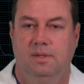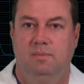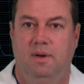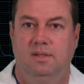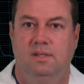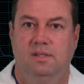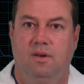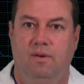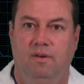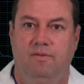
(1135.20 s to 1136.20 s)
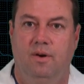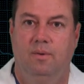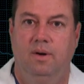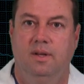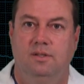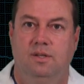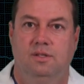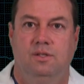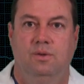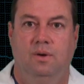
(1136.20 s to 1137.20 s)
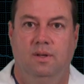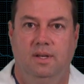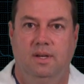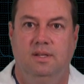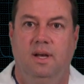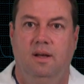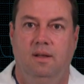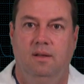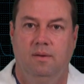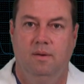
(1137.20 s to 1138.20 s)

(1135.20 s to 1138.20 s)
responses going forward. It's just too early to tell.